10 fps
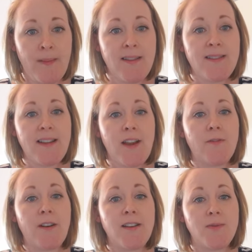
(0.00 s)
Stay
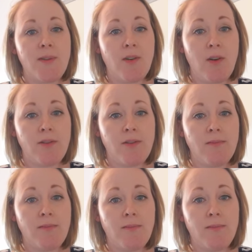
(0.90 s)
friends with God
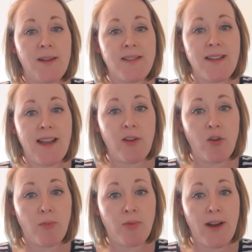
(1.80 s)
by saying
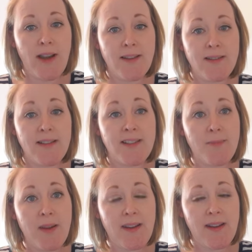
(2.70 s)
your prayers and
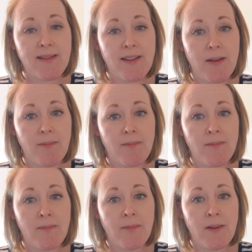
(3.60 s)
speaking to him,
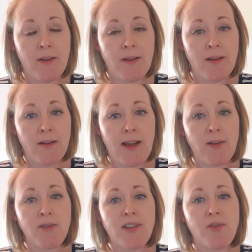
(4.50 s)
and
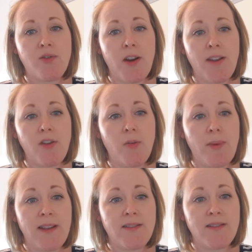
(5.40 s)
also trying your
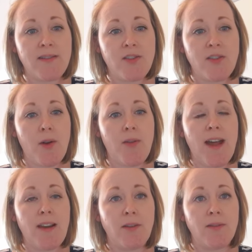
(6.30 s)
best to show
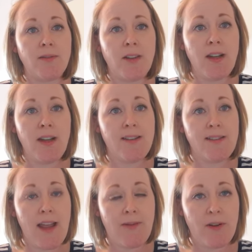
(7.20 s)
that love
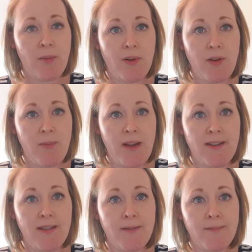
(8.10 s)
to everyone you
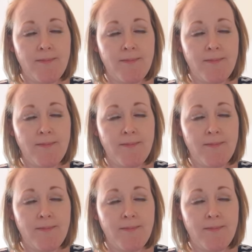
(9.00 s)
meet.